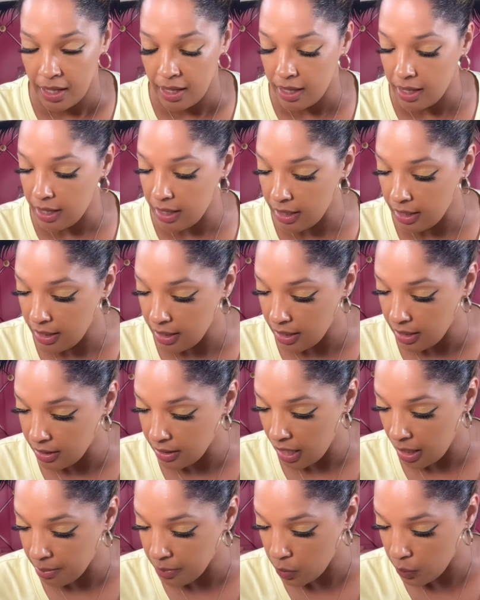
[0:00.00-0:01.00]
and
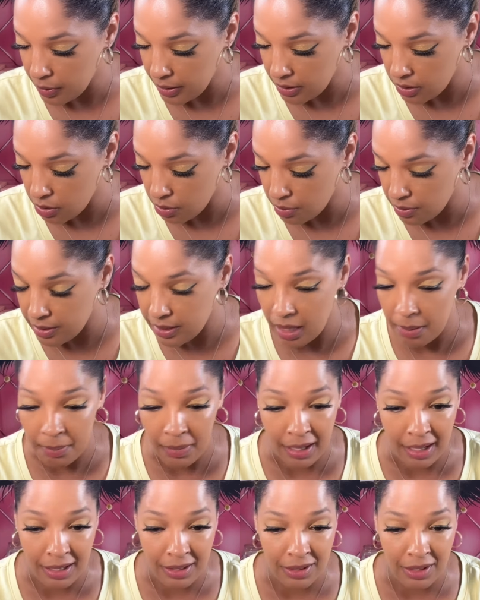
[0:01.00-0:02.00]
I'm going to set
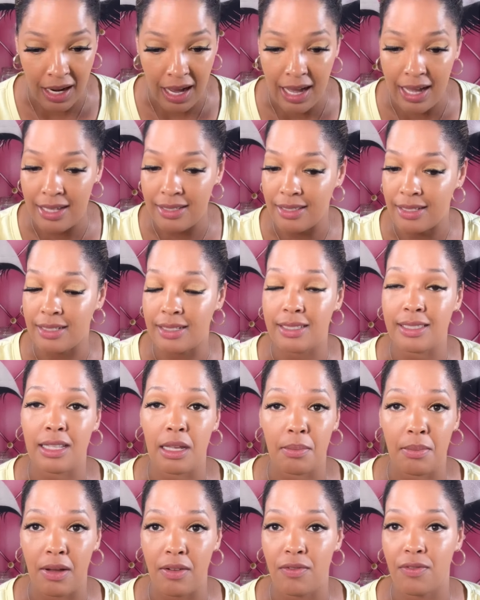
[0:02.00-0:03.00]
my under eyes and set
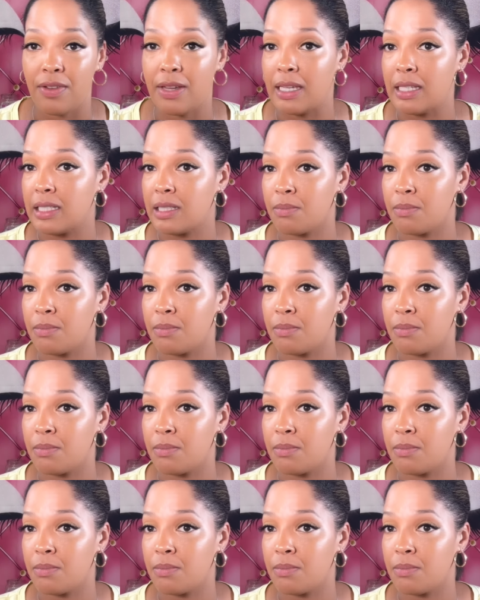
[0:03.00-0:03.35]
my face.